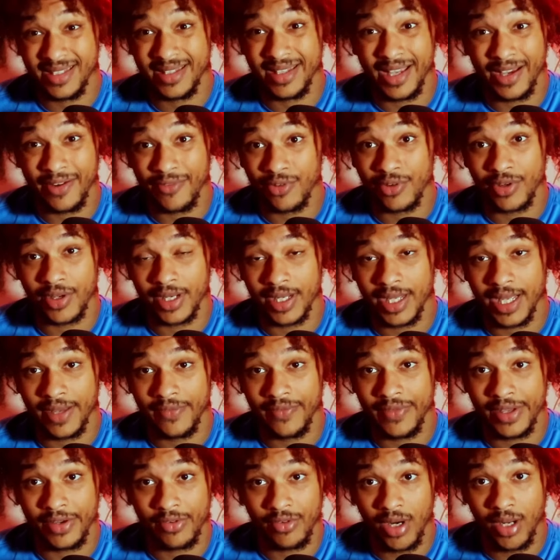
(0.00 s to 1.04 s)
he ever going to have
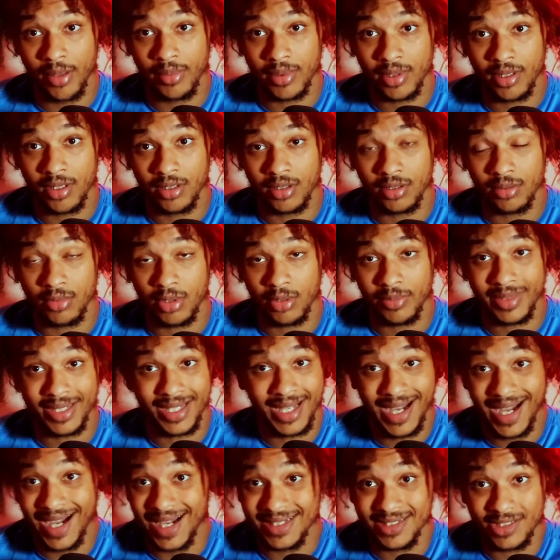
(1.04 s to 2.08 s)
that Robbie Lawler moment?
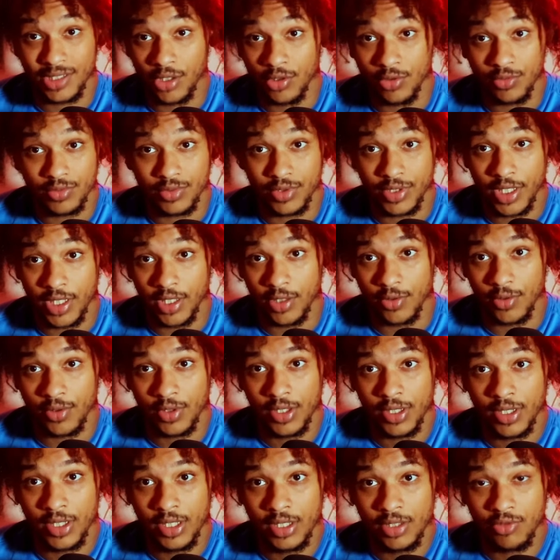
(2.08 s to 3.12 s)
I don't know.
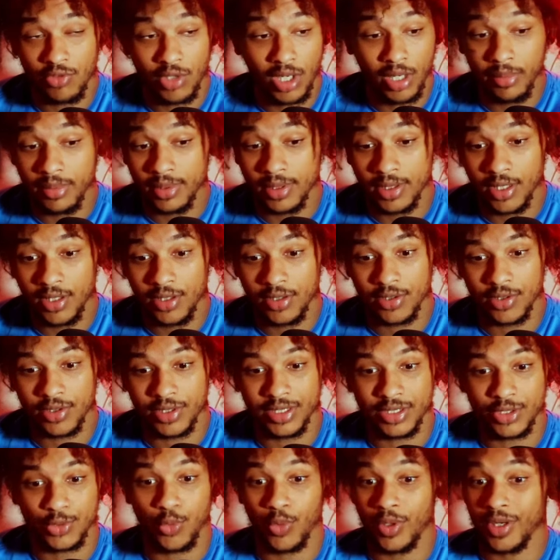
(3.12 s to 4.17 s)
Robbie Lawler
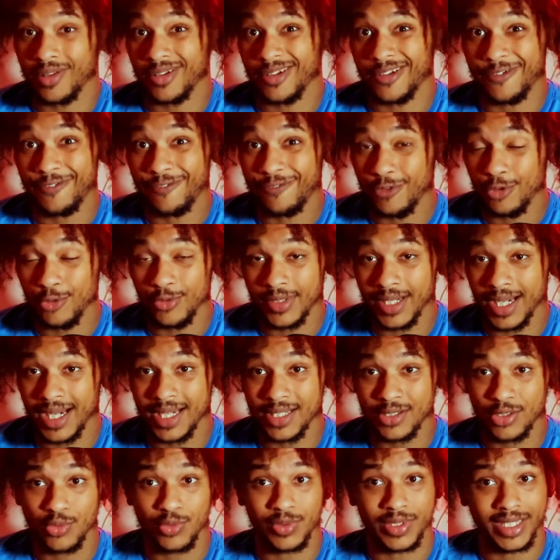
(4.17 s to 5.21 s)
is one of the few
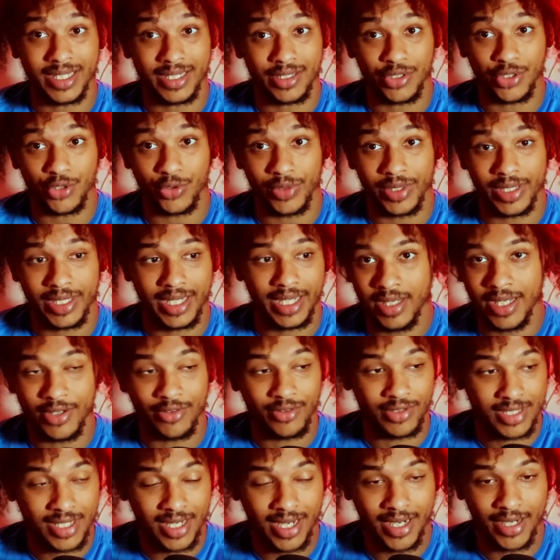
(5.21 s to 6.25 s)
guys who did do it and
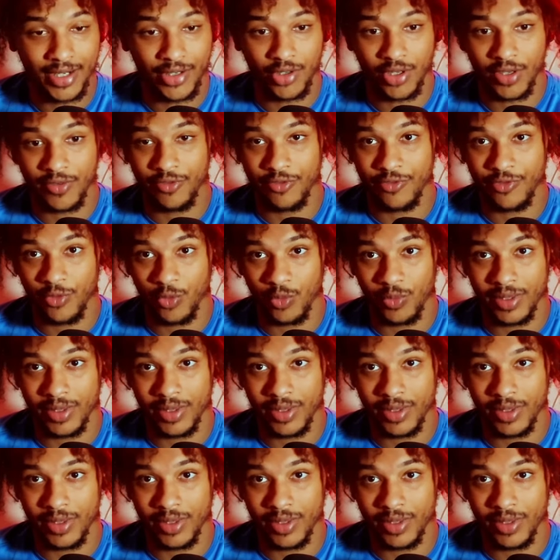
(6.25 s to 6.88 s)
retire off of a